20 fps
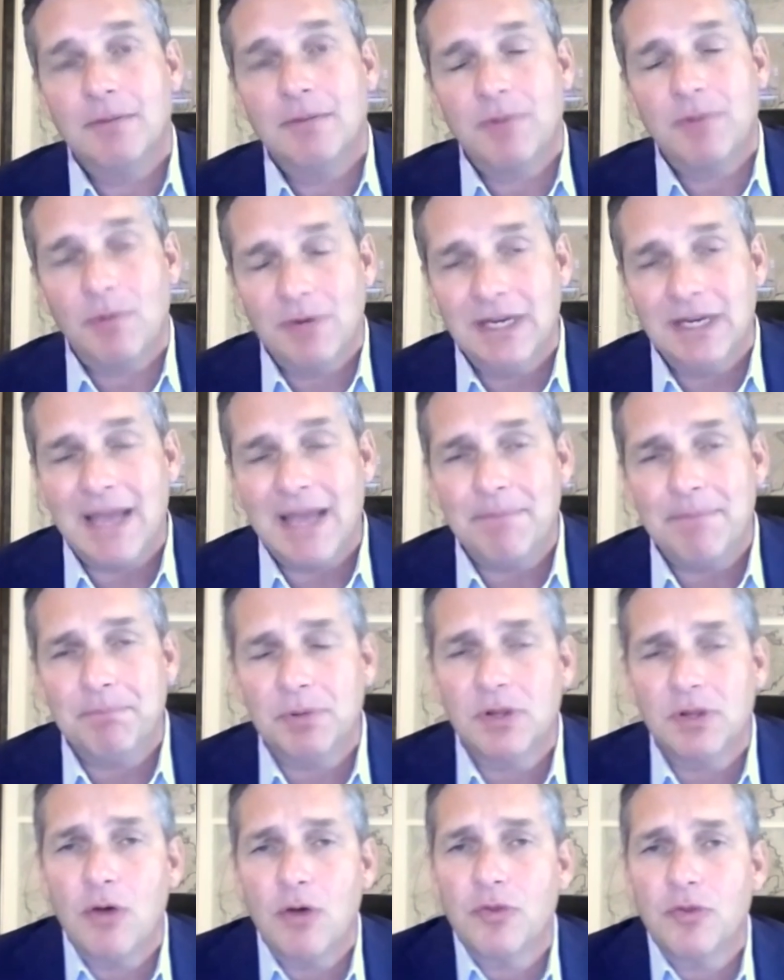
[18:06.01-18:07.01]
But when you get
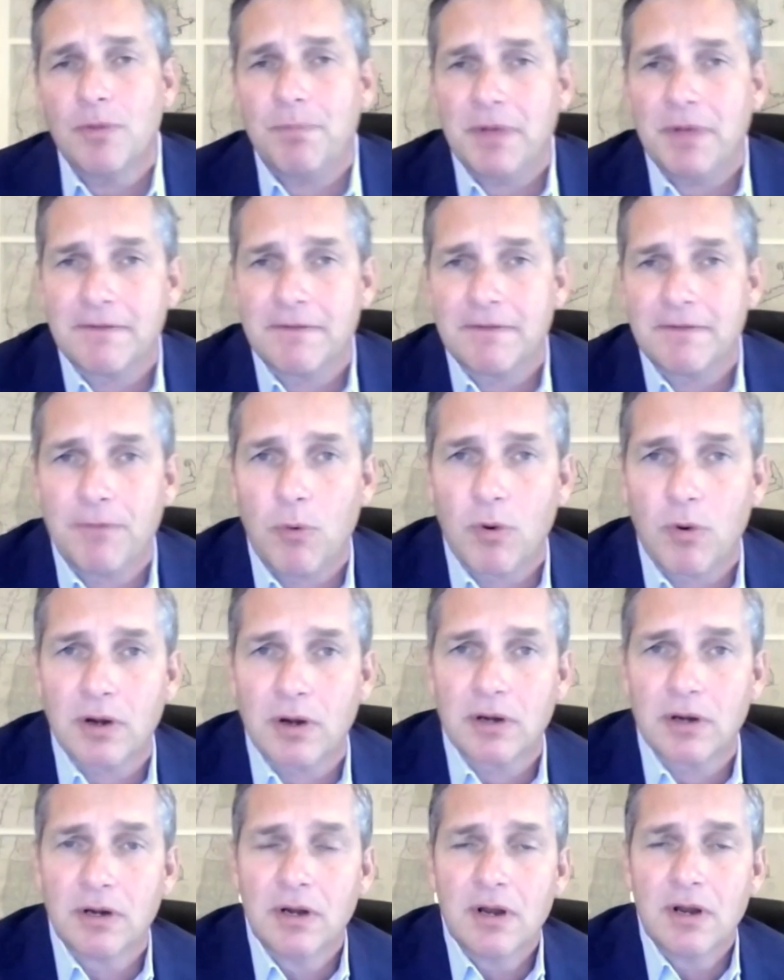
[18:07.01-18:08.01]
below the big
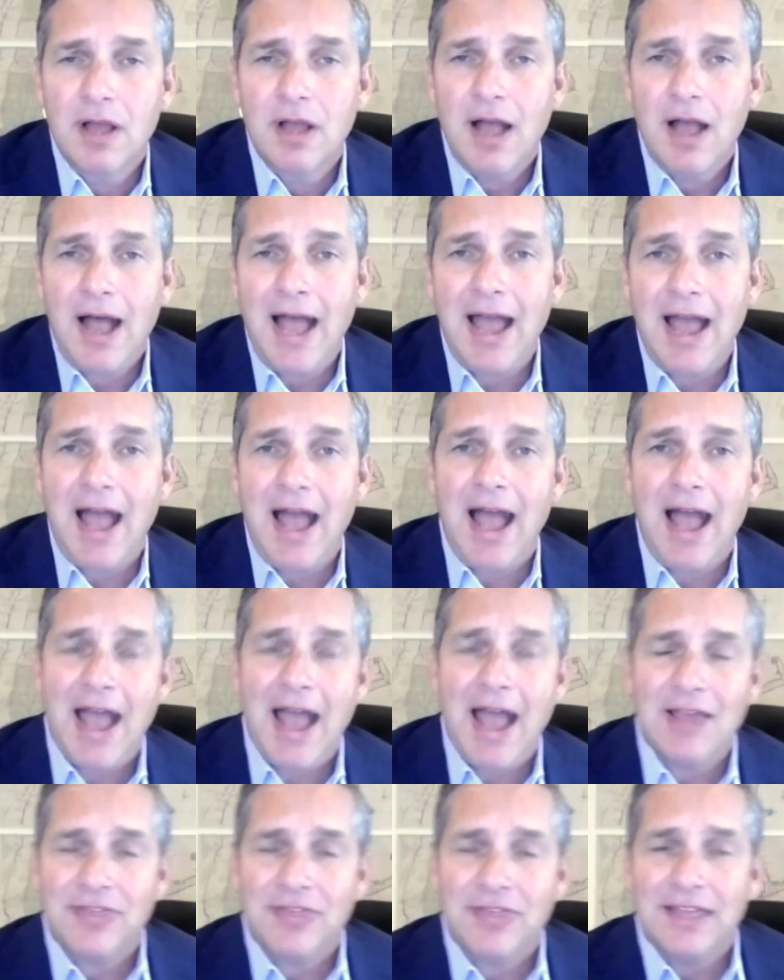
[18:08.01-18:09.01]
four,
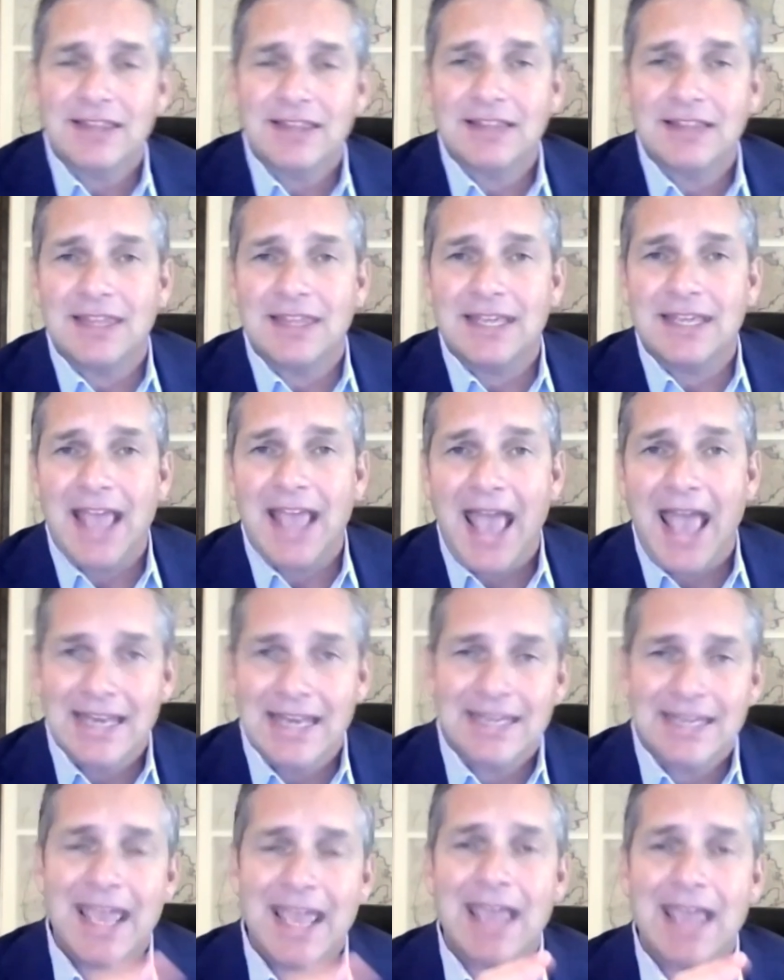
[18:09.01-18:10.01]
I think that the
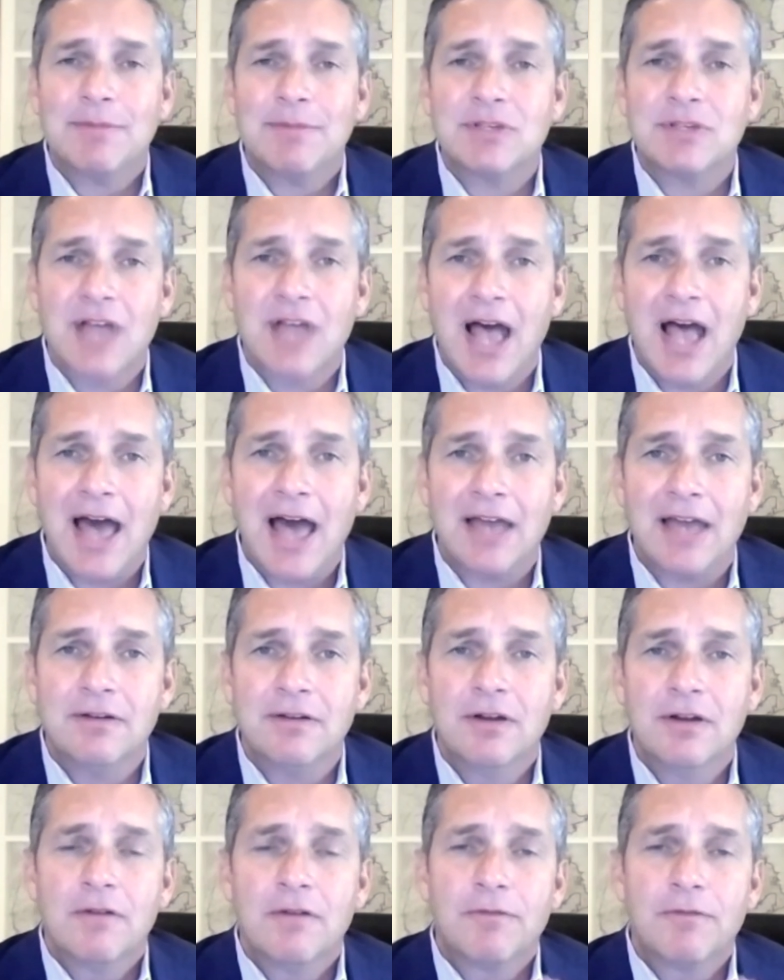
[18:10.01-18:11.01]
end game is
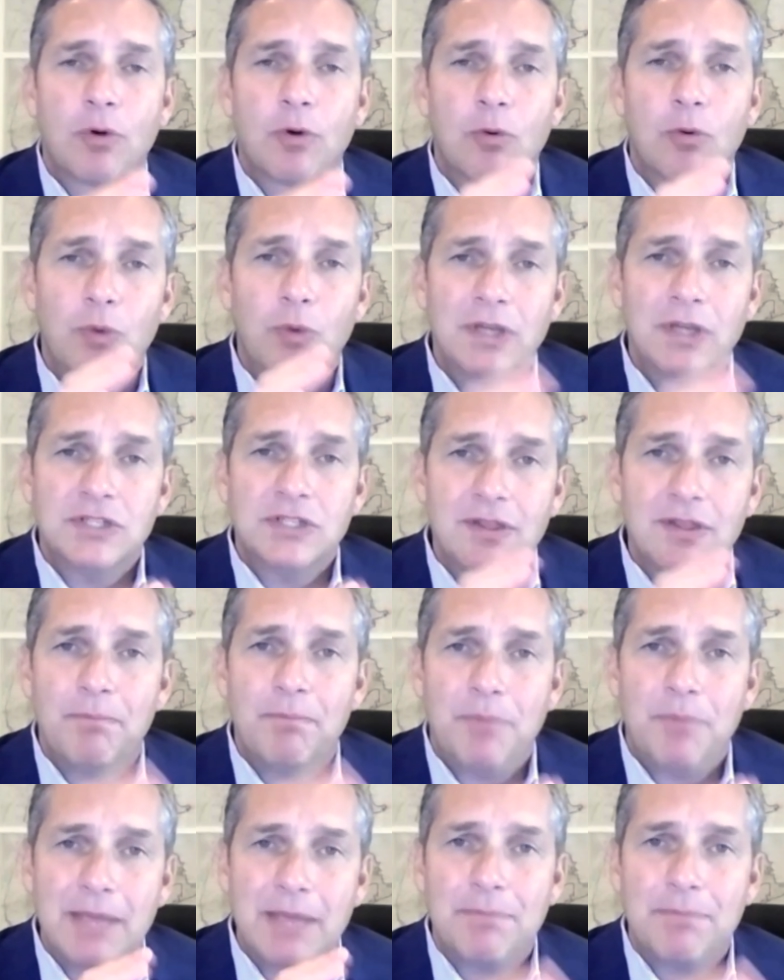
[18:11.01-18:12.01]
on for which of the
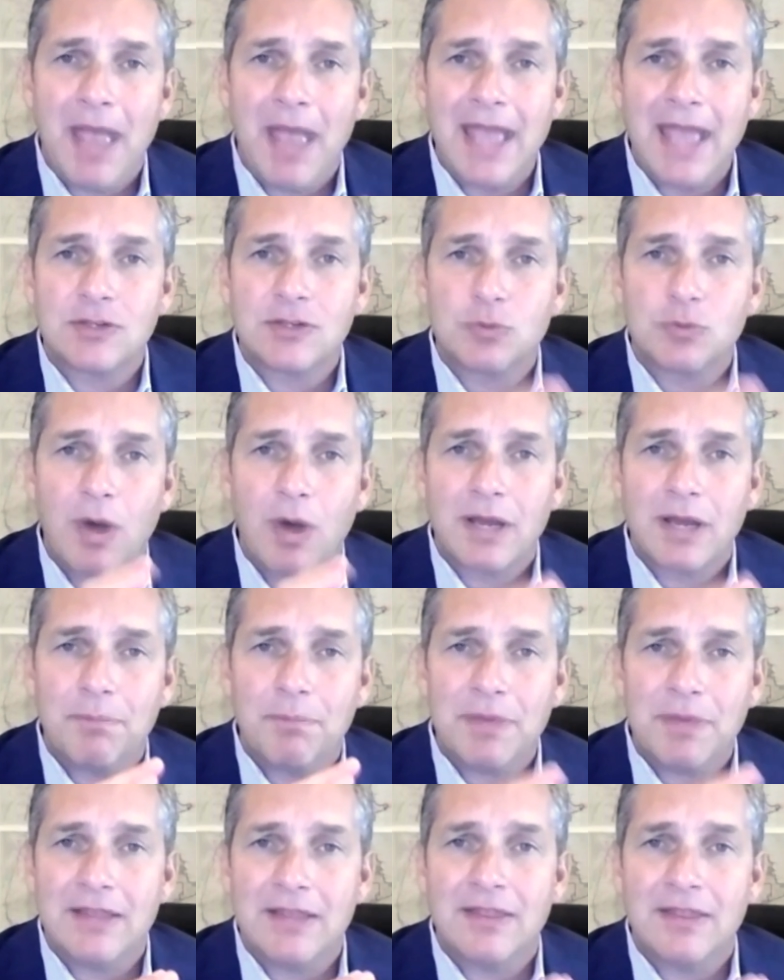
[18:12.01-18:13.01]
big banks want
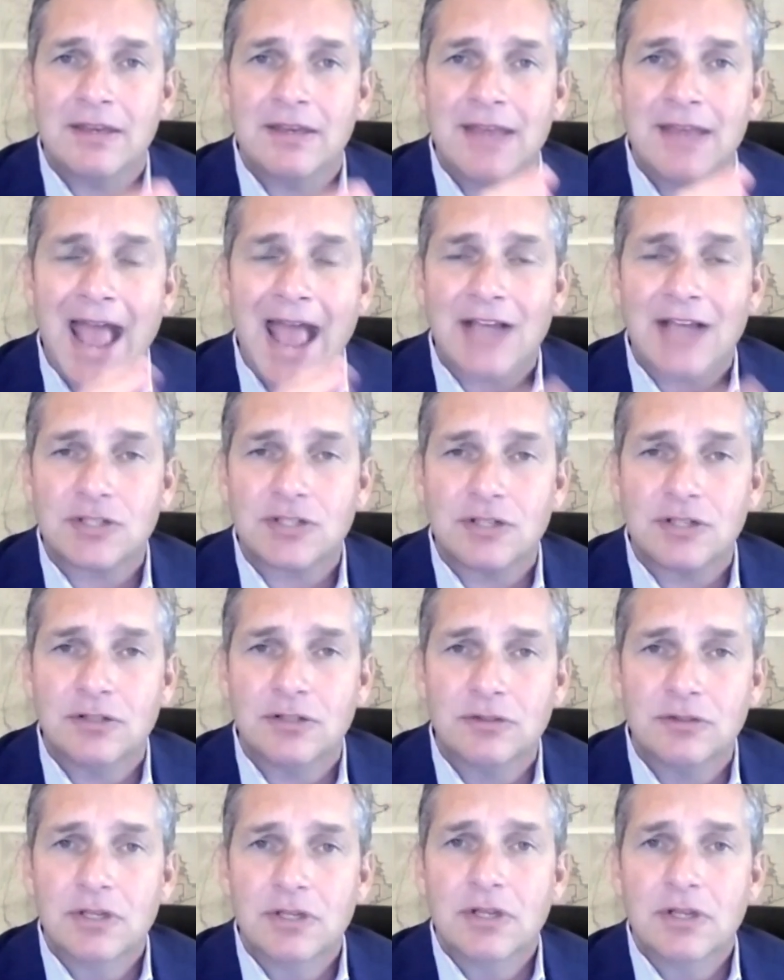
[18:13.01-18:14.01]
to be the
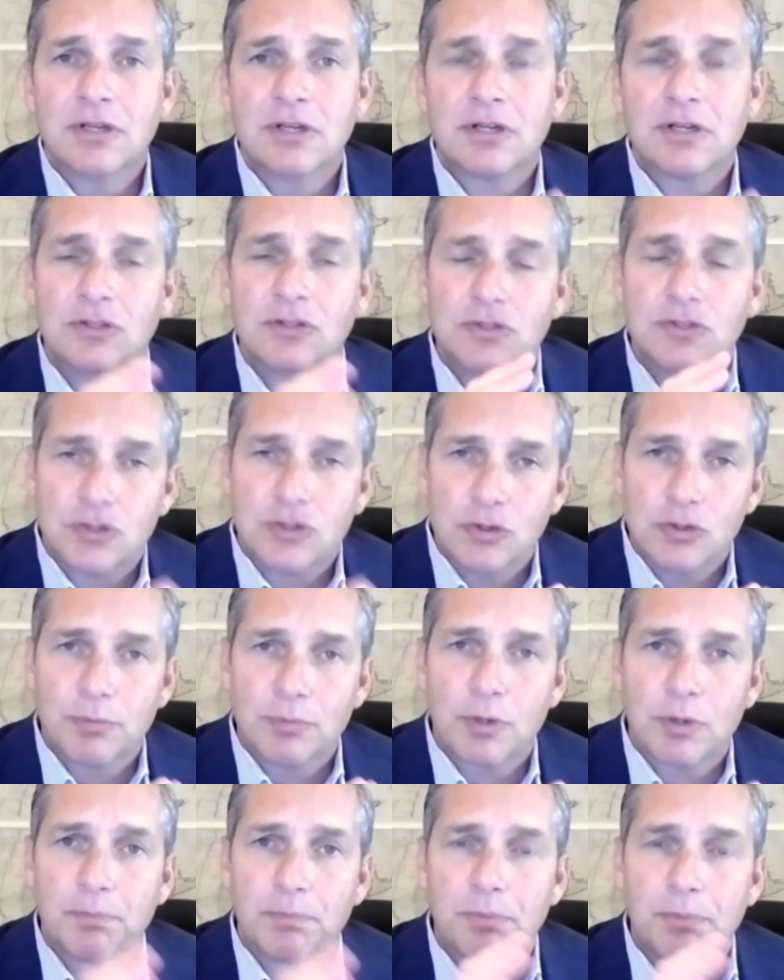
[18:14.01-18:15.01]
national
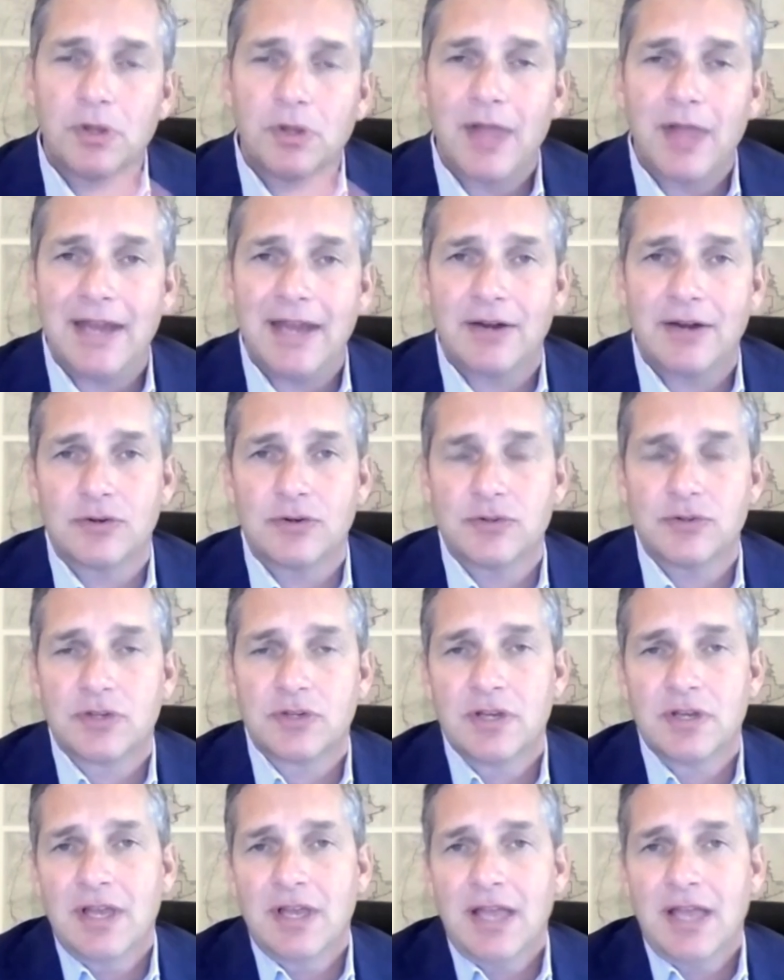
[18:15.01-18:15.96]
consumer players.